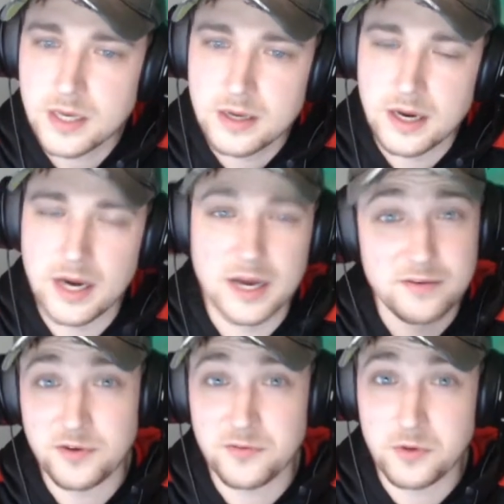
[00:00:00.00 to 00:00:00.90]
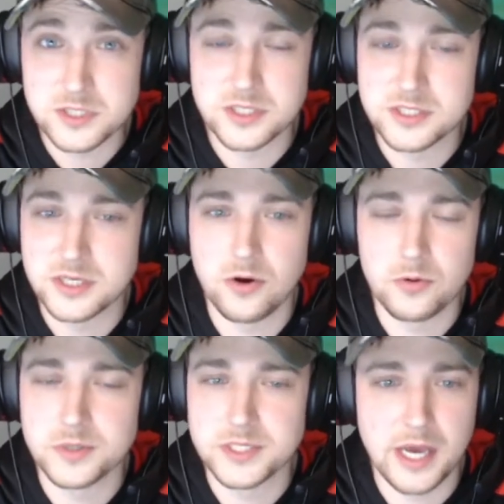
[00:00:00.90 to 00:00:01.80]
And if you have questions, I
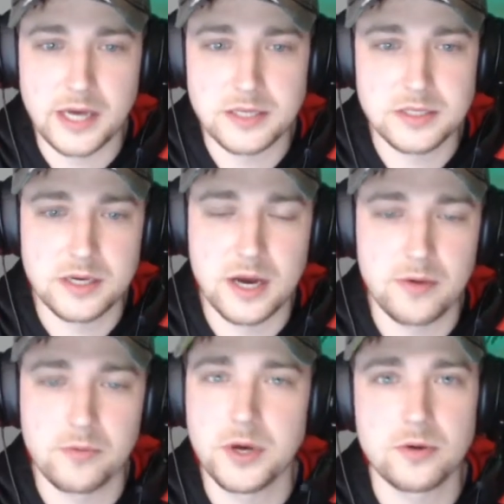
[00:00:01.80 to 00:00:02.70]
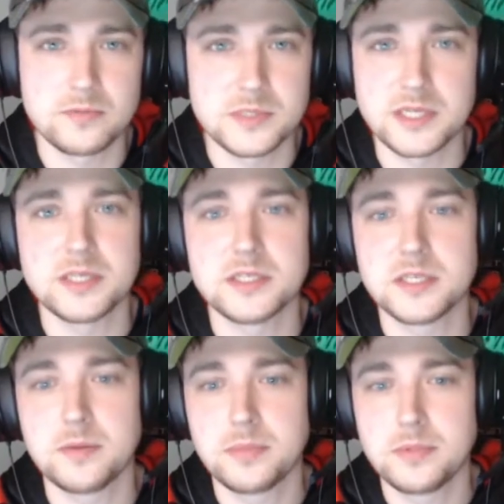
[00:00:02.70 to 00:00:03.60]
always ask. I will help set these
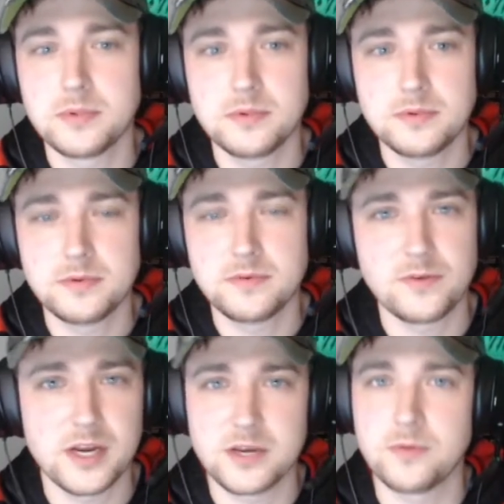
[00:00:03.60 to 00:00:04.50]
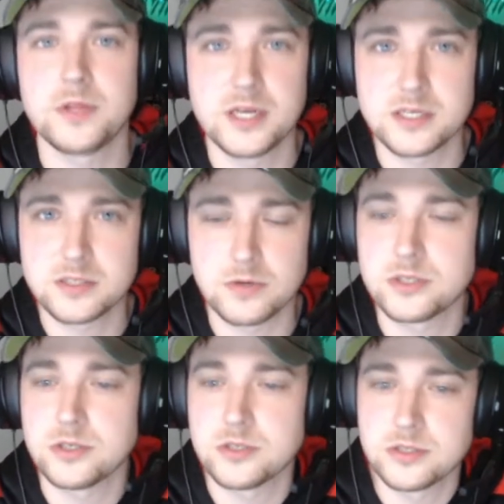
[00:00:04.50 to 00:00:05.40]
up for anyone that has
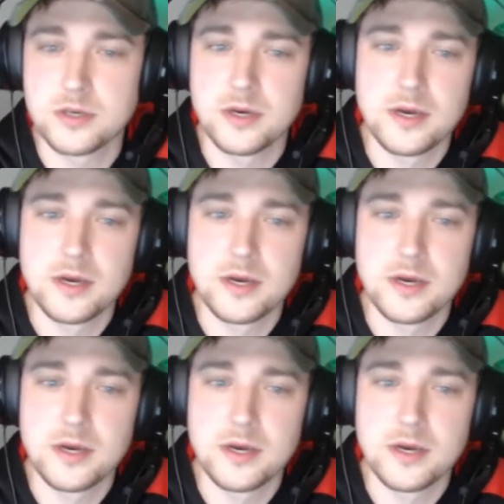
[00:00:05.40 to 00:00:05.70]
questions.